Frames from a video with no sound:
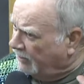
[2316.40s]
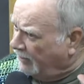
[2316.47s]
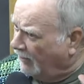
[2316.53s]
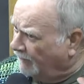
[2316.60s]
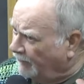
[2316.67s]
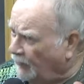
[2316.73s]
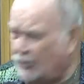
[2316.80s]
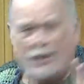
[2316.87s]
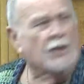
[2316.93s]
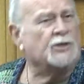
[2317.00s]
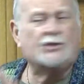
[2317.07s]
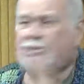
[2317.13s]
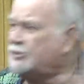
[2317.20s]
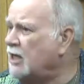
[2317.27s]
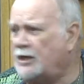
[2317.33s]
And here's
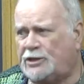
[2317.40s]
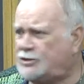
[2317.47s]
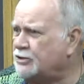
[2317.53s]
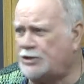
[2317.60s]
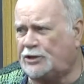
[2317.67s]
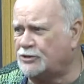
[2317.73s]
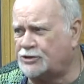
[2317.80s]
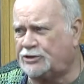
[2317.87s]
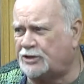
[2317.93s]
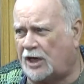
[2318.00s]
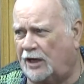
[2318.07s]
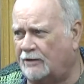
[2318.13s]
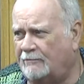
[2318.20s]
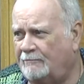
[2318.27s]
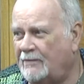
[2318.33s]
what I mean by that.
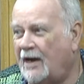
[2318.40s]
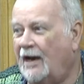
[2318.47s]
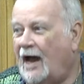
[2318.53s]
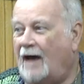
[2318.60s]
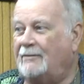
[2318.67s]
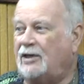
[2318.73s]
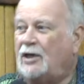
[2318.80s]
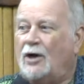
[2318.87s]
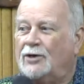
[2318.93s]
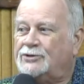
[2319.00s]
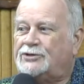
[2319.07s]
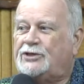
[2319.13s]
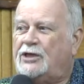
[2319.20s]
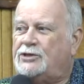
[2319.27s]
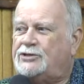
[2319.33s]
Now listen and be careful.